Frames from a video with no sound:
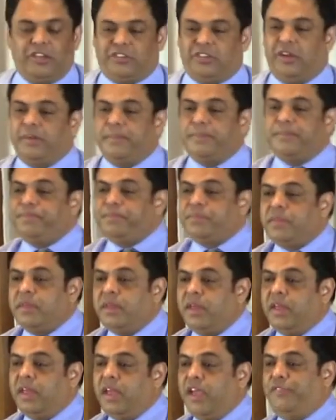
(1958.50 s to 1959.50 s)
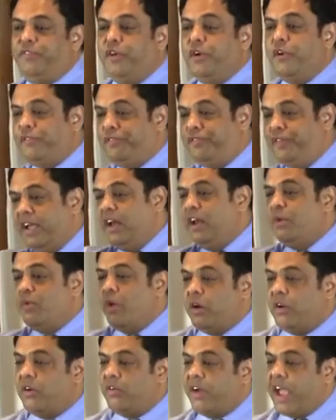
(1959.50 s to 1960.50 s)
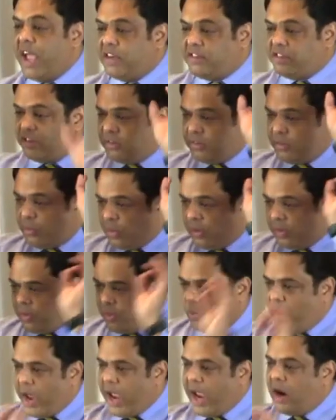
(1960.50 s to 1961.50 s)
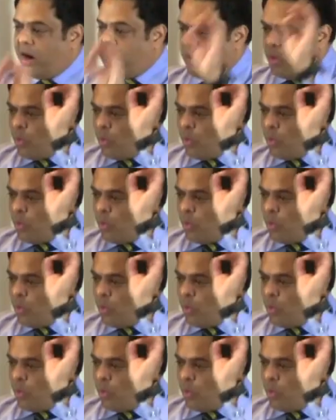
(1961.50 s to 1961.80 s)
listen, if you feel you want to wear